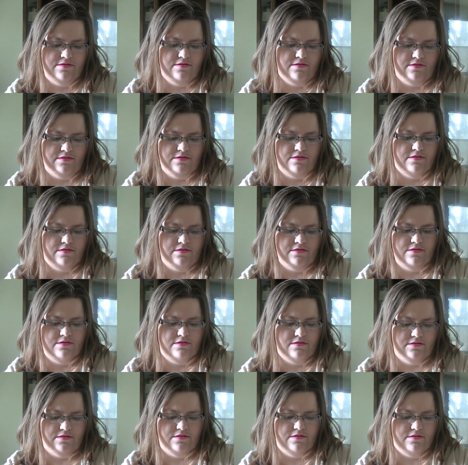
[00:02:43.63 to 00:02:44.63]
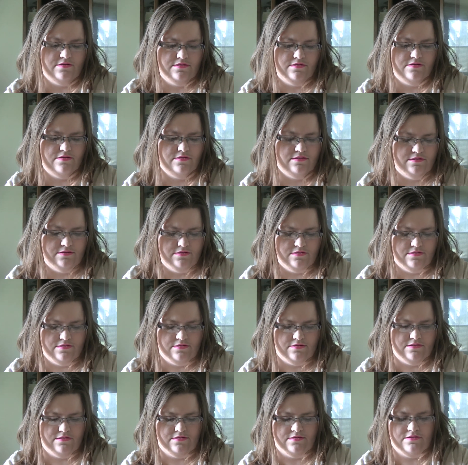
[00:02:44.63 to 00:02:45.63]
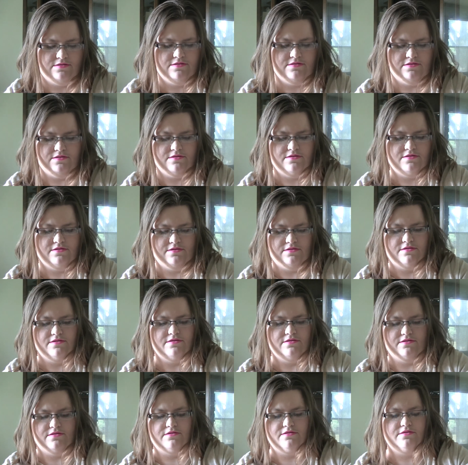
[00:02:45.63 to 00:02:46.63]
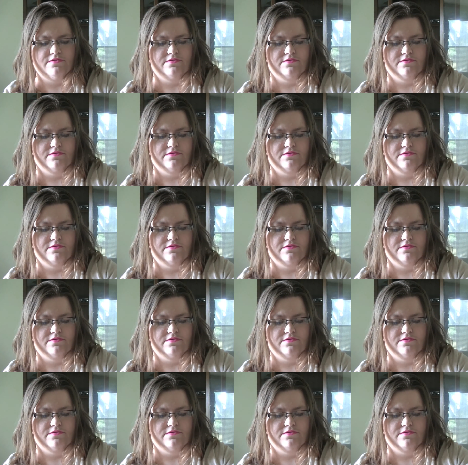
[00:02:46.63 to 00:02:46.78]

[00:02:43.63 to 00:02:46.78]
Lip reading: (no one is talking)